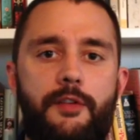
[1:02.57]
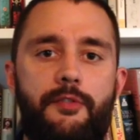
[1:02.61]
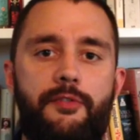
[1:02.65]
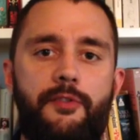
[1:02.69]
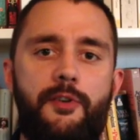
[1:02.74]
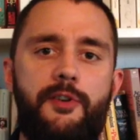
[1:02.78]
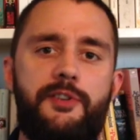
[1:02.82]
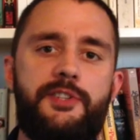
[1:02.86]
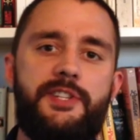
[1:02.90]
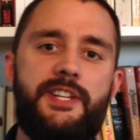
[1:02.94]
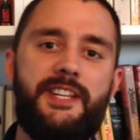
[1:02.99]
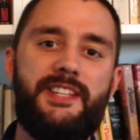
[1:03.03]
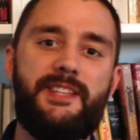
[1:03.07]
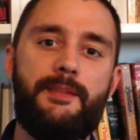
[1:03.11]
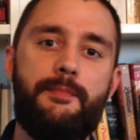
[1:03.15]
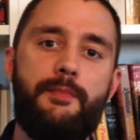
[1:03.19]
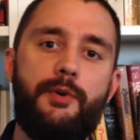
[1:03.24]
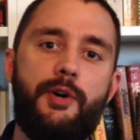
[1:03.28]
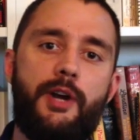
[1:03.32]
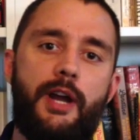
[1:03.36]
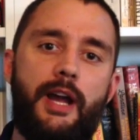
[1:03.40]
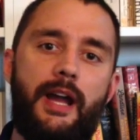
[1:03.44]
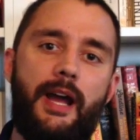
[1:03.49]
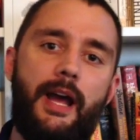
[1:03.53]
The first is a
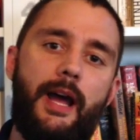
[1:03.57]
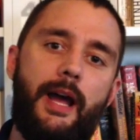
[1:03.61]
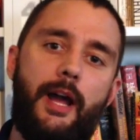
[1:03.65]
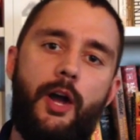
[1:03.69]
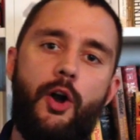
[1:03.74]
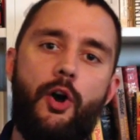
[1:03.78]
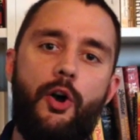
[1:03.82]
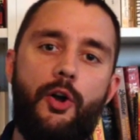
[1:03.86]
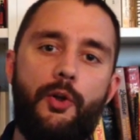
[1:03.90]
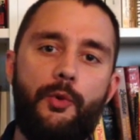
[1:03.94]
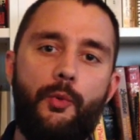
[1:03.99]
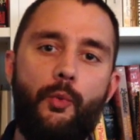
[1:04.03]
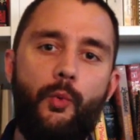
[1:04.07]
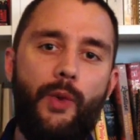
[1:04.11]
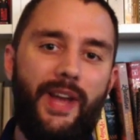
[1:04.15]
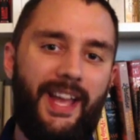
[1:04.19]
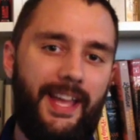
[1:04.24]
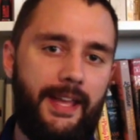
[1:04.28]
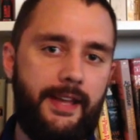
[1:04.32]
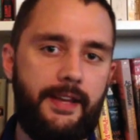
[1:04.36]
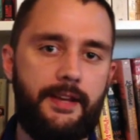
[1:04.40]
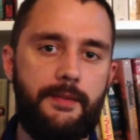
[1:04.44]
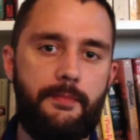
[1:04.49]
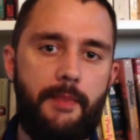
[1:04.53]
book called
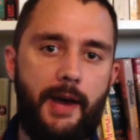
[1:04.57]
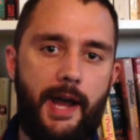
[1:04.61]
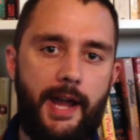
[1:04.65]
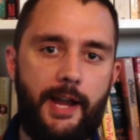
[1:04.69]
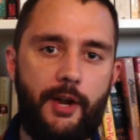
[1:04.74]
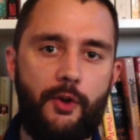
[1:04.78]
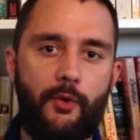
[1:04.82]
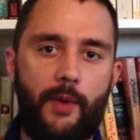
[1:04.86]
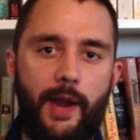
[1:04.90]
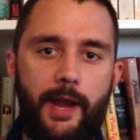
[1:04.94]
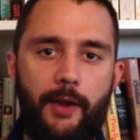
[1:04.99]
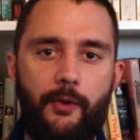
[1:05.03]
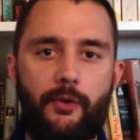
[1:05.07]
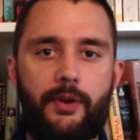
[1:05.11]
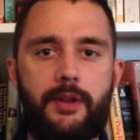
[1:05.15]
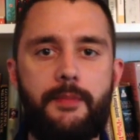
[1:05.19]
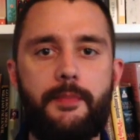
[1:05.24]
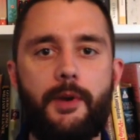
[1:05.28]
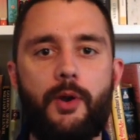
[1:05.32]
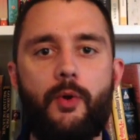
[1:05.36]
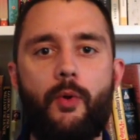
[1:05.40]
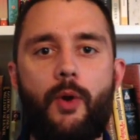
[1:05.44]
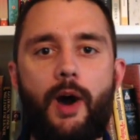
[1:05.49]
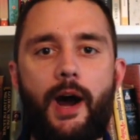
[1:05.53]
Wicked by Gregory
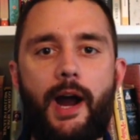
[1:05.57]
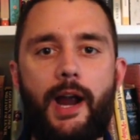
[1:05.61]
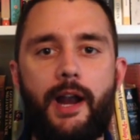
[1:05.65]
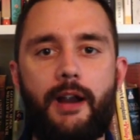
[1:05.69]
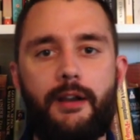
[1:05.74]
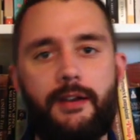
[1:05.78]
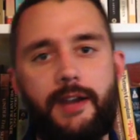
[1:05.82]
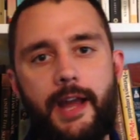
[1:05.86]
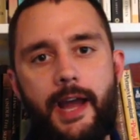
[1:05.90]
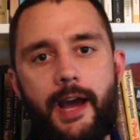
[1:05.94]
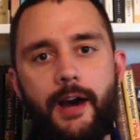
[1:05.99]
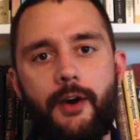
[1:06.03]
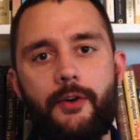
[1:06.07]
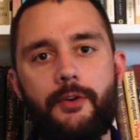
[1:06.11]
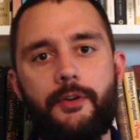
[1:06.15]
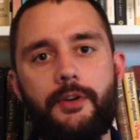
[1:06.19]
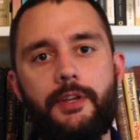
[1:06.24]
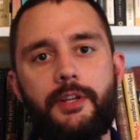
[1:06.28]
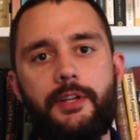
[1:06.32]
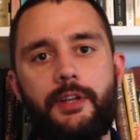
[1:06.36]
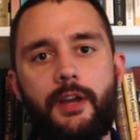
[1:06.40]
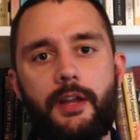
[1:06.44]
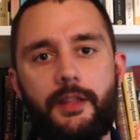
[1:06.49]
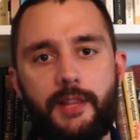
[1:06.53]
Maguire. Now,
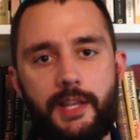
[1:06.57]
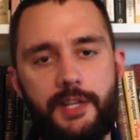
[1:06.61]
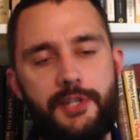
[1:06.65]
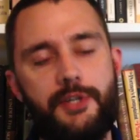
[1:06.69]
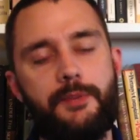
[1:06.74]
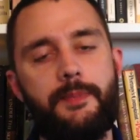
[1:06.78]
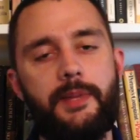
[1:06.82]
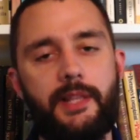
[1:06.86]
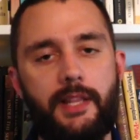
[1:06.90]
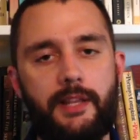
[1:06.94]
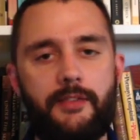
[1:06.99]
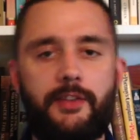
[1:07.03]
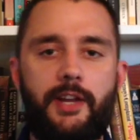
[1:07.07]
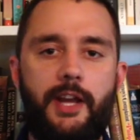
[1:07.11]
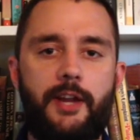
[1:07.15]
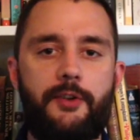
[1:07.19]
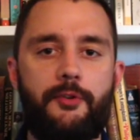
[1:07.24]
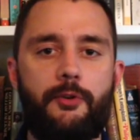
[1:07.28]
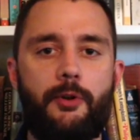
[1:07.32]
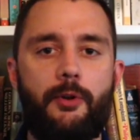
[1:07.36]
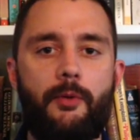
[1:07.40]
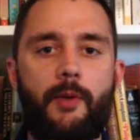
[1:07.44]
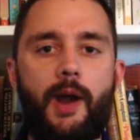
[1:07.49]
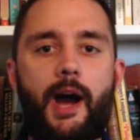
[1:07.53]
unless you've been living
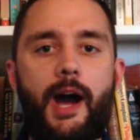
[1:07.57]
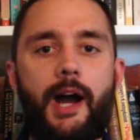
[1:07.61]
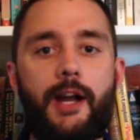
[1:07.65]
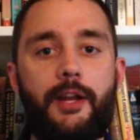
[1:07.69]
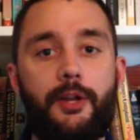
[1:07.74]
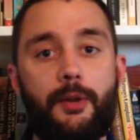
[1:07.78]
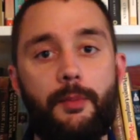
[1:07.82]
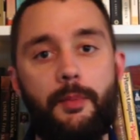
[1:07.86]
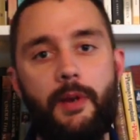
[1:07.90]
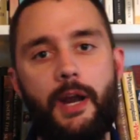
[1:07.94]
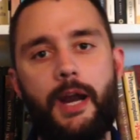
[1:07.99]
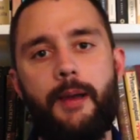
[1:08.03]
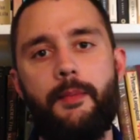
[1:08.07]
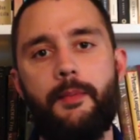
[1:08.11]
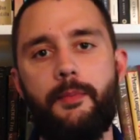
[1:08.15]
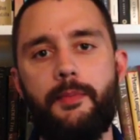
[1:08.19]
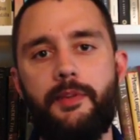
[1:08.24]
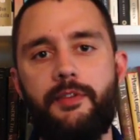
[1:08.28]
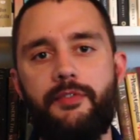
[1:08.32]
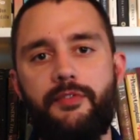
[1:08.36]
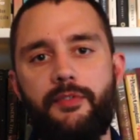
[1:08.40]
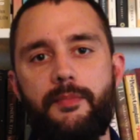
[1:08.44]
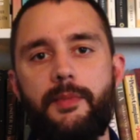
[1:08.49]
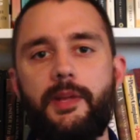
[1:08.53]
under a rock, you're
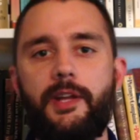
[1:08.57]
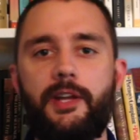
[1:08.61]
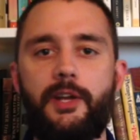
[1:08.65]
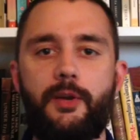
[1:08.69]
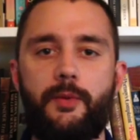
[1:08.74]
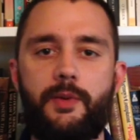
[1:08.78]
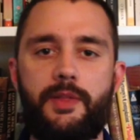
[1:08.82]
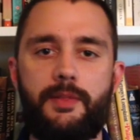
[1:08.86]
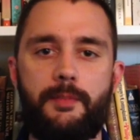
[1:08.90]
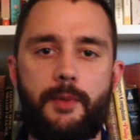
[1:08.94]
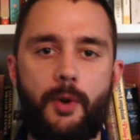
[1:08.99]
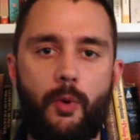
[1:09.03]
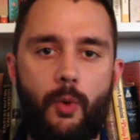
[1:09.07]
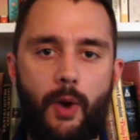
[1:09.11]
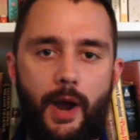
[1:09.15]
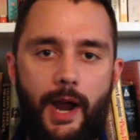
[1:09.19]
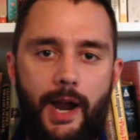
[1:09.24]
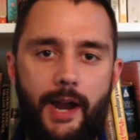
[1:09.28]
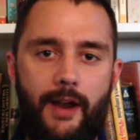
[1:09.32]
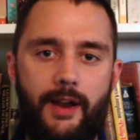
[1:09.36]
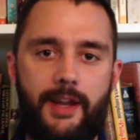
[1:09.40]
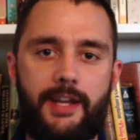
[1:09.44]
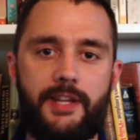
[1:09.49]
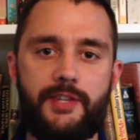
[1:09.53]
probably familiar with
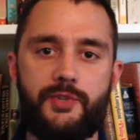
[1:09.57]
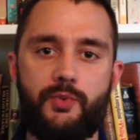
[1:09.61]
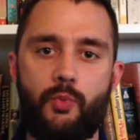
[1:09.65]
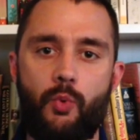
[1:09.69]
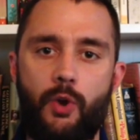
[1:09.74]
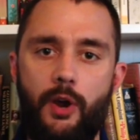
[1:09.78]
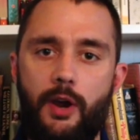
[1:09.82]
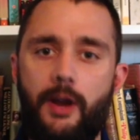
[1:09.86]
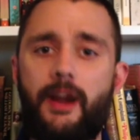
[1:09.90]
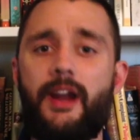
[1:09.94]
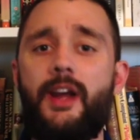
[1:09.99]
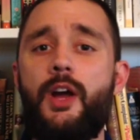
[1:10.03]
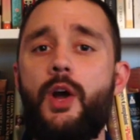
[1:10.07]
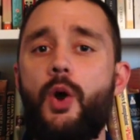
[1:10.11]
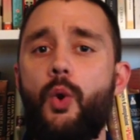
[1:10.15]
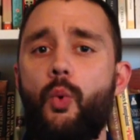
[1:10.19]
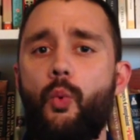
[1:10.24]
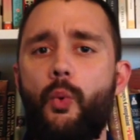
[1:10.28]
Maguire and his work.